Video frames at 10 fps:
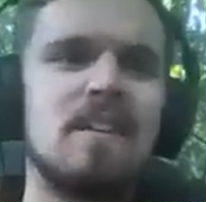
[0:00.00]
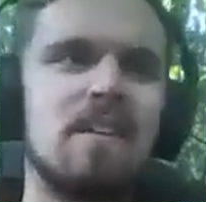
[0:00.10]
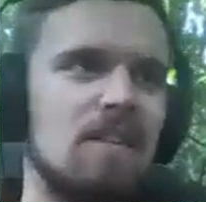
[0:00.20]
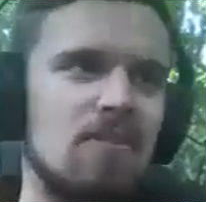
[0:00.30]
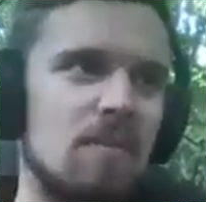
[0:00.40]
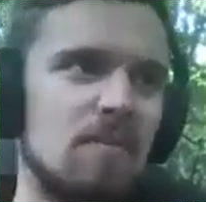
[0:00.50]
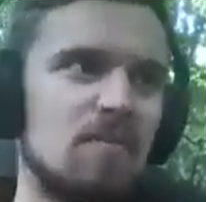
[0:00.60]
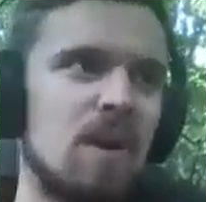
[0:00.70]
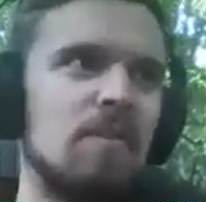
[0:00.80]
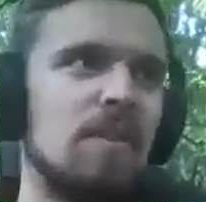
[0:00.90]
Like in Europe, it's
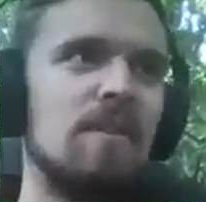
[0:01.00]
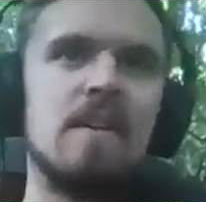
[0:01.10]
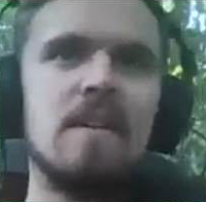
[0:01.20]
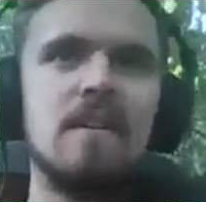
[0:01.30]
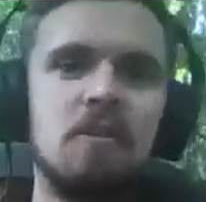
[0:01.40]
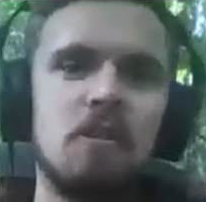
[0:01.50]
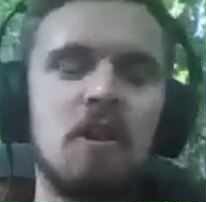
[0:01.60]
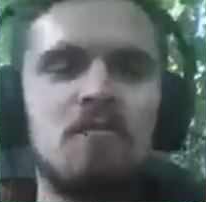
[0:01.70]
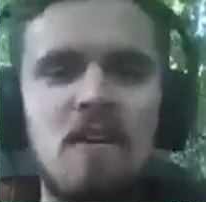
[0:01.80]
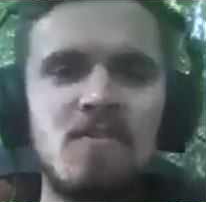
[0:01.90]
probably, I don't
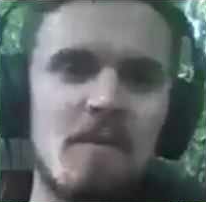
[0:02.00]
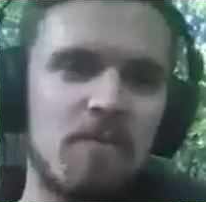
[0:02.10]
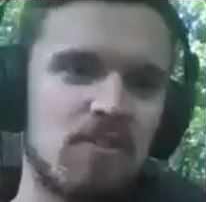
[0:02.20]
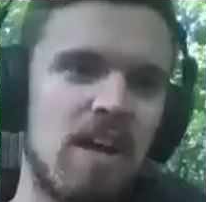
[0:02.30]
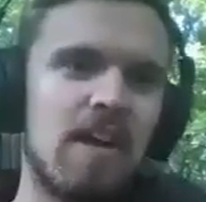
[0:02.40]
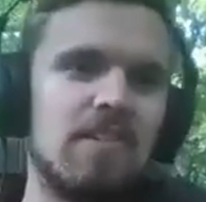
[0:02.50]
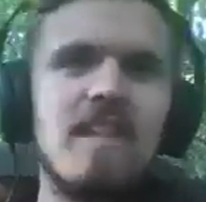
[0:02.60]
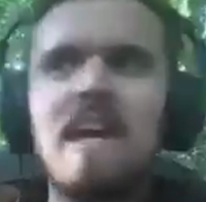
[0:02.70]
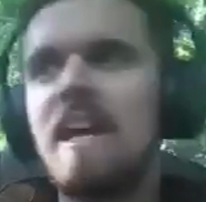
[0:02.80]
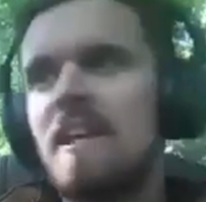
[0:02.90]
know, 5-10% higher
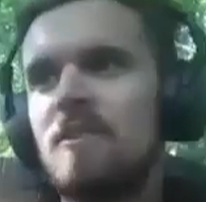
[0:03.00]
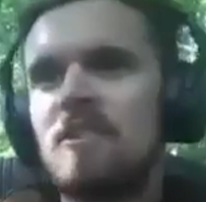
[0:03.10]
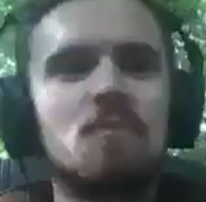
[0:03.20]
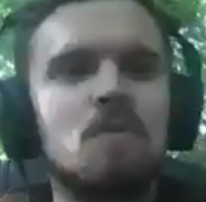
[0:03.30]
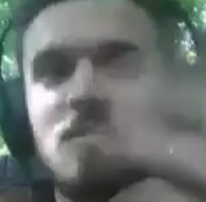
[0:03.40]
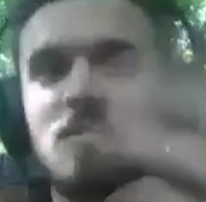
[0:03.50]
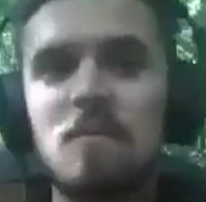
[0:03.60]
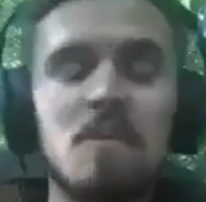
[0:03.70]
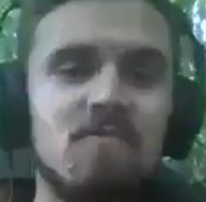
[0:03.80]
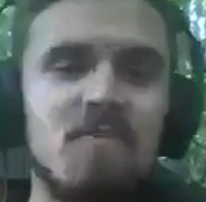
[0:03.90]
than that, and the rest of the world is
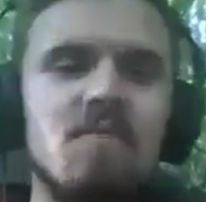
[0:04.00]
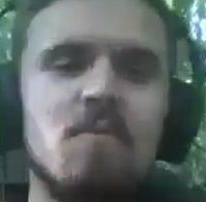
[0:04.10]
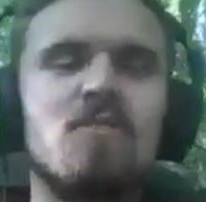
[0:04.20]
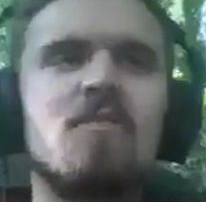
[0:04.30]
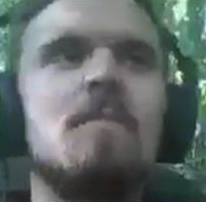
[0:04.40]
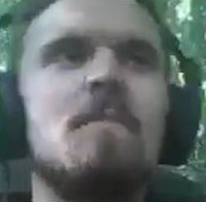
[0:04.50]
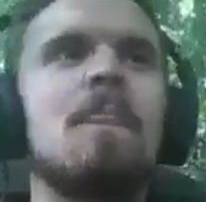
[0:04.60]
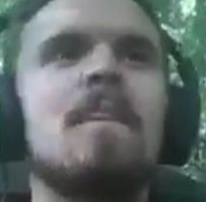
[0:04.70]
probably like 50%.